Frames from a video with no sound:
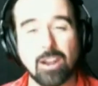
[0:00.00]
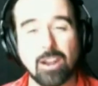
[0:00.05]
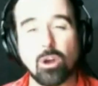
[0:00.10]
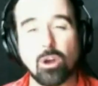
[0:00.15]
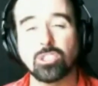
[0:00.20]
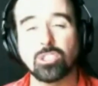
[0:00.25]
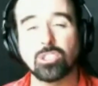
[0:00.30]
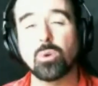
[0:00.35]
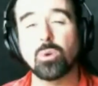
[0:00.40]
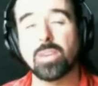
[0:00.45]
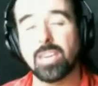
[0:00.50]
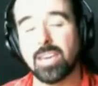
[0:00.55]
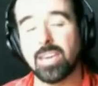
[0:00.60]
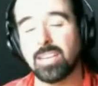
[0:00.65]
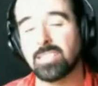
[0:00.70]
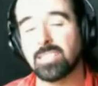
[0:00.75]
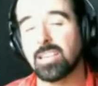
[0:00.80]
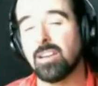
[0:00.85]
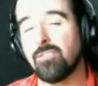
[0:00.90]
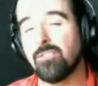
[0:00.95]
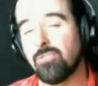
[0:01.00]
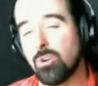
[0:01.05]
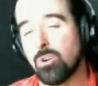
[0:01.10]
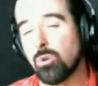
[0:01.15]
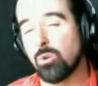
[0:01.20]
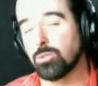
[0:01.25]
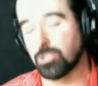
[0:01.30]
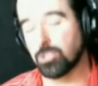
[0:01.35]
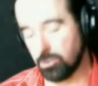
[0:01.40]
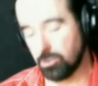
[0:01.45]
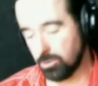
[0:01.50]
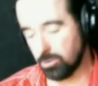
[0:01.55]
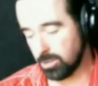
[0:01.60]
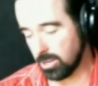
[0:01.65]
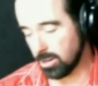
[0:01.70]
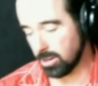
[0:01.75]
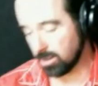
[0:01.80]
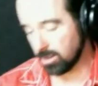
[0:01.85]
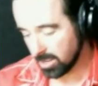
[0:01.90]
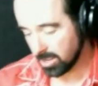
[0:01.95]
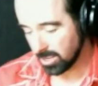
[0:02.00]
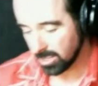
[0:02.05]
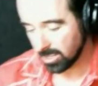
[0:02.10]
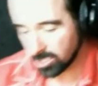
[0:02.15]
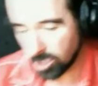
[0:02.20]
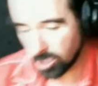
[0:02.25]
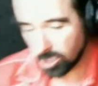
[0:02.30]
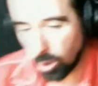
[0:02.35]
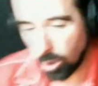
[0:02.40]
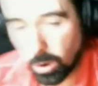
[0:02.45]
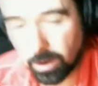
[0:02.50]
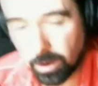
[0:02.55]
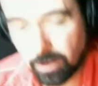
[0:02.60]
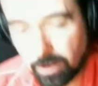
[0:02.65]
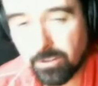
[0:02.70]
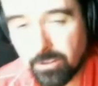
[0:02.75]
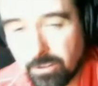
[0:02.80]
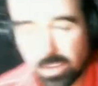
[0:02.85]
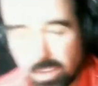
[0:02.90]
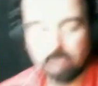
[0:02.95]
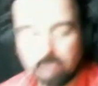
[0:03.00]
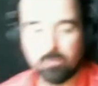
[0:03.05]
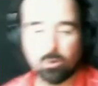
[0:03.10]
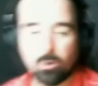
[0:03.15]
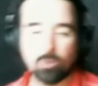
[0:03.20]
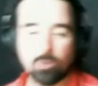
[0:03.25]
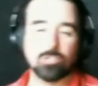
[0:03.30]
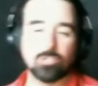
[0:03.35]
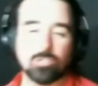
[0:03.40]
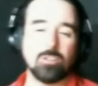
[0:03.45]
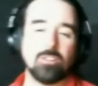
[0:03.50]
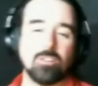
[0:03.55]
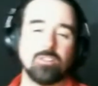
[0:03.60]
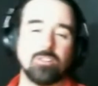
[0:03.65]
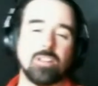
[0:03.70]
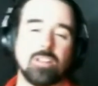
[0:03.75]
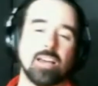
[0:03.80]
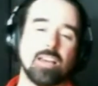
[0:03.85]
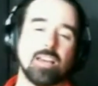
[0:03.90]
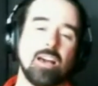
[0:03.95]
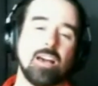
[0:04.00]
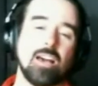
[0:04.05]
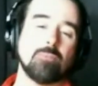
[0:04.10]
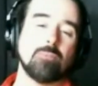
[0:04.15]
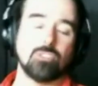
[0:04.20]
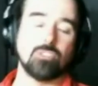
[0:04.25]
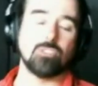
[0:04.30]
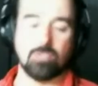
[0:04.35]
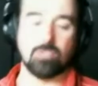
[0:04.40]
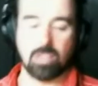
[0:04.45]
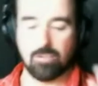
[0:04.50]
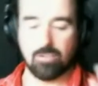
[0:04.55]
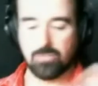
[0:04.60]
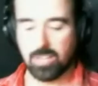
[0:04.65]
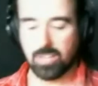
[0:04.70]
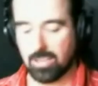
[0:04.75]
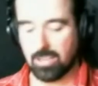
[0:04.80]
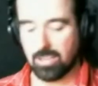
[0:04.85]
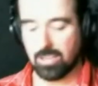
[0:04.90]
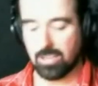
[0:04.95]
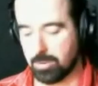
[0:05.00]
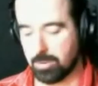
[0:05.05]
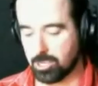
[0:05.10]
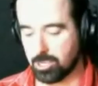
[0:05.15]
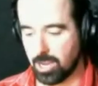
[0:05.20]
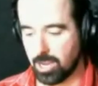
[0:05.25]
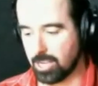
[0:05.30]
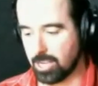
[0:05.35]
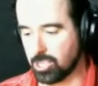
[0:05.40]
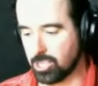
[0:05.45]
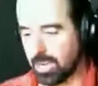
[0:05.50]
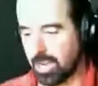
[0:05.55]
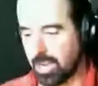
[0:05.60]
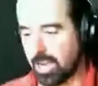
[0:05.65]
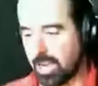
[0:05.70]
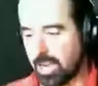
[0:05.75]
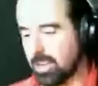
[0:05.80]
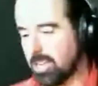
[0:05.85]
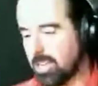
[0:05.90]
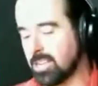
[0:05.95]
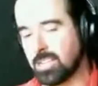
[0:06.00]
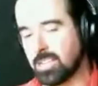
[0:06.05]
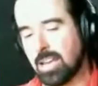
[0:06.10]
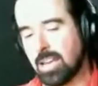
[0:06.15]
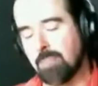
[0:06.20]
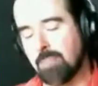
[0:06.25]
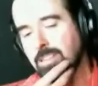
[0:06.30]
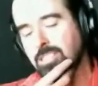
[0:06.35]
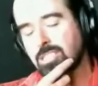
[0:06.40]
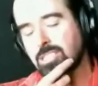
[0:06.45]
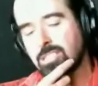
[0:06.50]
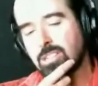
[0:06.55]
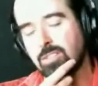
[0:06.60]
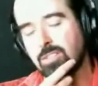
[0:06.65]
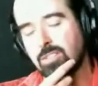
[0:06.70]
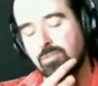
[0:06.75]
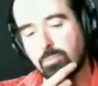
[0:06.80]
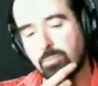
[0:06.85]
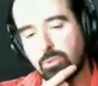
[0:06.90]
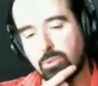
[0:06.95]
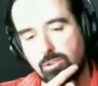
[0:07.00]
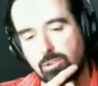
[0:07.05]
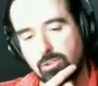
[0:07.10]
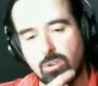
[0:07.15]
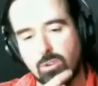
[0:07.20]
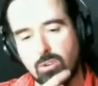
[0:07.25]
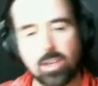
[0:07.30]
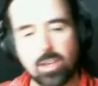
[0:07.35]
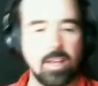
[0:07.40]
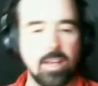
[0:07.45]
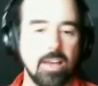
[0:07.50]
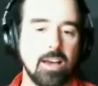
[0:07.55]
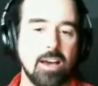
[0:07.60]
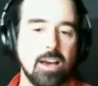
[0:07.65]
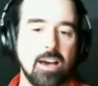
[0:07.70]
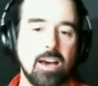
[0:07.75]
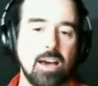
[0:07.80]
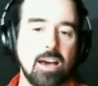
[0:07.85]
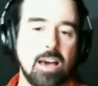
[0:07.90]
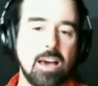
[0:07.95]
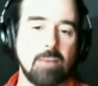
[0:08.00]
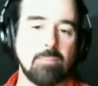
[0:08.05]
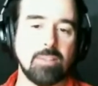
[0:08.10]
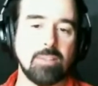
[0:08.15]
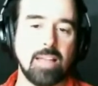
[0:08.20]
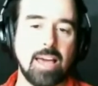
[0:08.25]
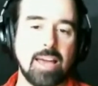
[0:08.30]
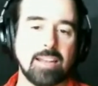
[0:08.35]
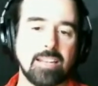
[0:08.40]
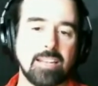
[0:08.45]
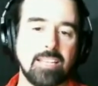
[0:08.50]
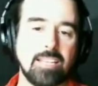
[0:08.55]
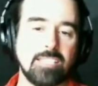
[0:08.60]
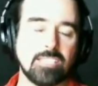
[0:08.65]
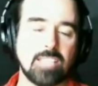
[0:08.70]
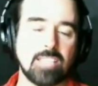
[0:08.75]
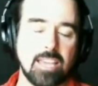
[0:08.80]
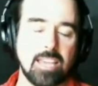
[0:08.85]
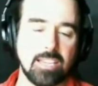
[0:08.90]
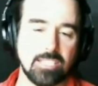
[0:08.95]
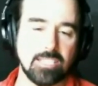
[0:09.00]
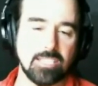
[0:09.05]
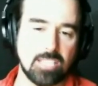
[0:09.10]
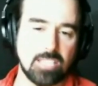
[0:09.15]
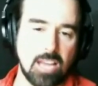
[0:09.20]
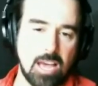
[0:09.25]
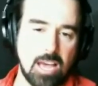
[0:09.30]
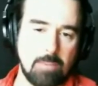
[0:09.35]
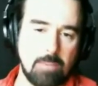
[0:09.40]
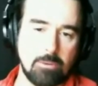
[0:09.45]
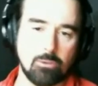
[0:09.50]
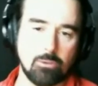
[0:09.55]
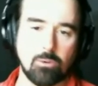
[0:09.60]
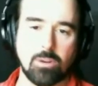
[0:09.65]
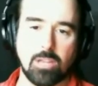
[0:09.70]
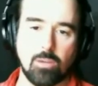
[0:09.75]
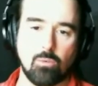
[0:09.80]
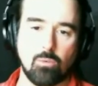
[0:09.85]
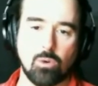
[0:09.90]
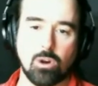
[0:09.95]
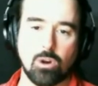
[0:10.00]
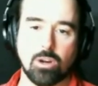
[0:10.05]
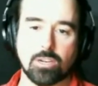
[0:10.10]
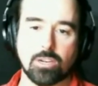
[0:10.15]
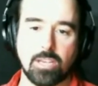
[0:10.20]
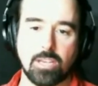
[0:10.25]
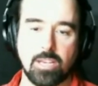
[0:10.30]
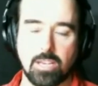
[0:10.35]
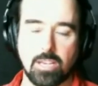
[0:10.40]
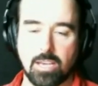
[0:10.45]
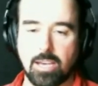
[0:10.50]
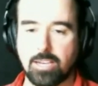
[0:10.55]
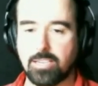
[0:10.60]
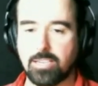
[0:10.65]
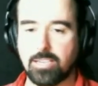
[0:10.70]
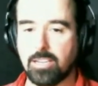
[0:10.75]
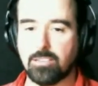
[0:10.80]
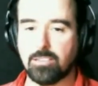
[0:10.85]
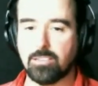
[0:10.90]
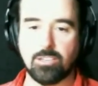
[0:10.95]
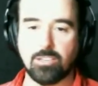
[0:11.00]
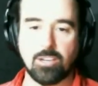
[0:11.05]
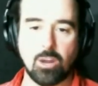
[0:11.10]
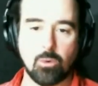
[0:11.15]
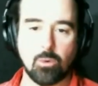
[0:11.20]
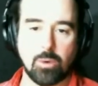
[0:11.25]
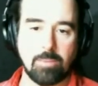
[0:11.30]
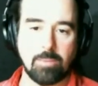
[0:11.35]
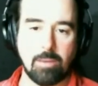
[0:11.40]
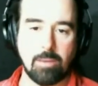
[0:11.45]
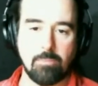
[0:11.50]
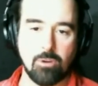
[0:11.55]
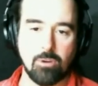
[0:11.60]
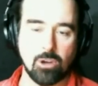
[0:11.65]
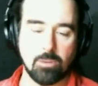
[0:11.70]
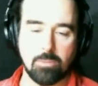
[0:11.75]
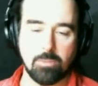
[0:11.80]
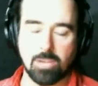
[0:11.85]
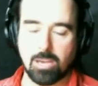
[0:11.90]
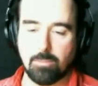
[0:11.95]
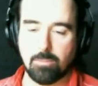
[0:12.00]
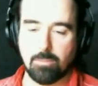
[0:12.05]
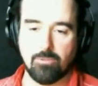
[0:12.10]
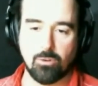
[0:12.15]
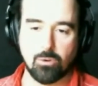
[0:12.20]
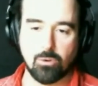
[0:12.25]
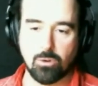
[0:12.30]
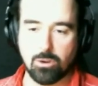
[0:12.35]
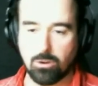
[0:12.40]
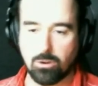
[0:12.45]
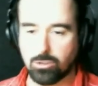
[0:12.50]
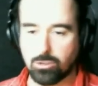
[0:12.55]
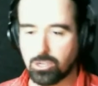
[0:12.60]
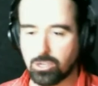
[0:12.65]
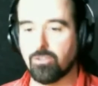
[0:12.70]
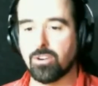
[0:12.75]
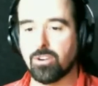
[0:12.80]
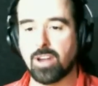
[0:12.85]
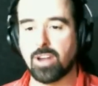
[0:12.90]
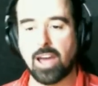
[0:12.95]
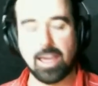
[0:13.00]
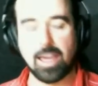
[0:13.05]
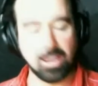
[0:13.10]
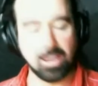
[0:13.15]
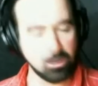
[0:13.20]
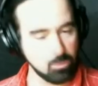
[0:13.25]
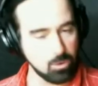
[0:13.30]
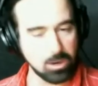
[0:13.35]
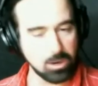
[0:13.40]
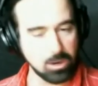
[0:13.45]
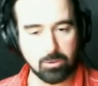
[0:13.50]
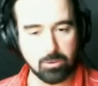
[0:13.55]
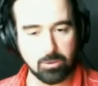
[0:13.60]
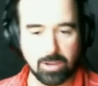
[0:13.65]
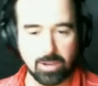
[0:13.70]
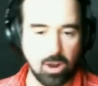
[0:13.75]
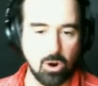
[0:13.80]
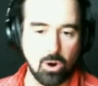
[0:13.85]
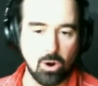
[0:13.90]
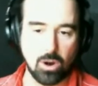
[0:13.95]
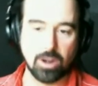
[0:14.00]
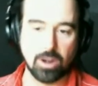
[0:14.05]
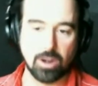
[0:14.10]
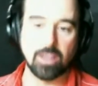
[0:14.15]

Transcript: also Kent Vocal Studio. So, or KentVocalStudio.com. So definitely give him a check out. He does have my seal of approval. I'm glad that he's taken his time and really worked and didn't, read my book and become a vocal coach overnight. You're working really hard